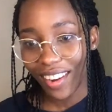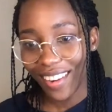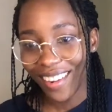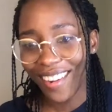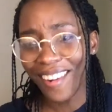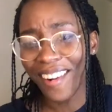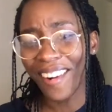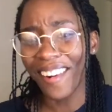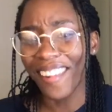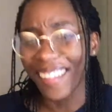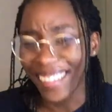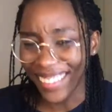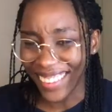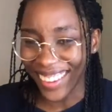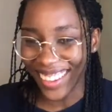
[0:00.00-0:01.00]
Oh,
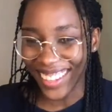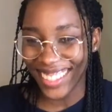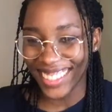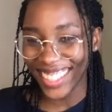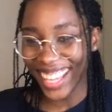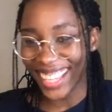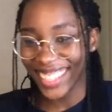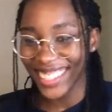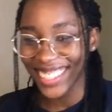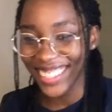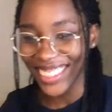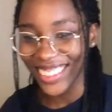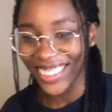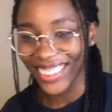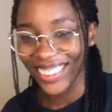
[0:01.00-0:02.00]
thank
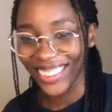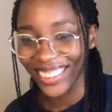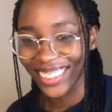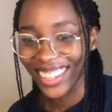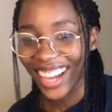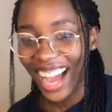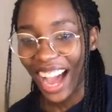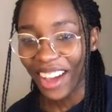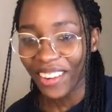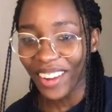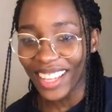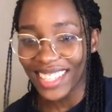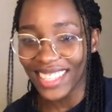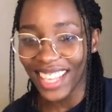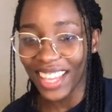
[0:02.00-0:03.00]
you. How do
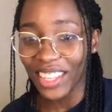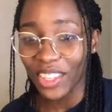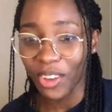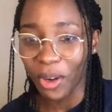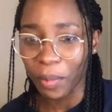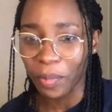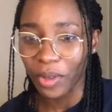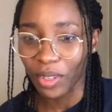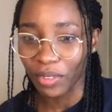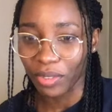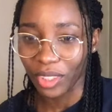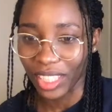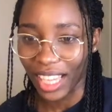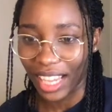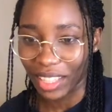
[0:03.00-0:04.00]
I say you're
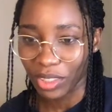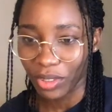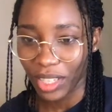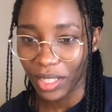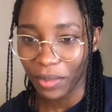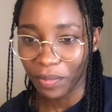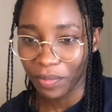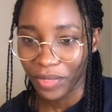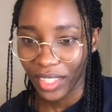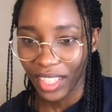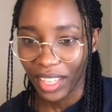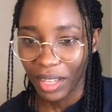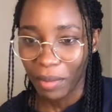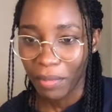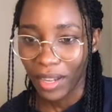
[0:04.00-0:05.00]
beautiful, Catherine?
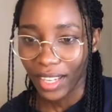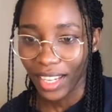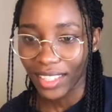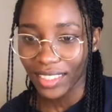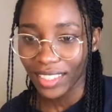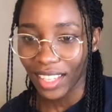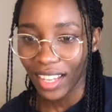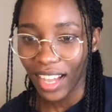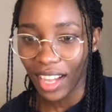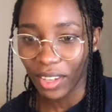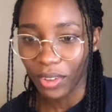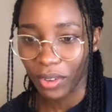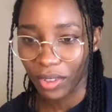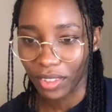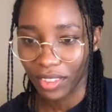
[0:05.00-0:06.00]
Makanda
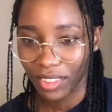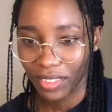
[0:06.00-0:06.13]
ako.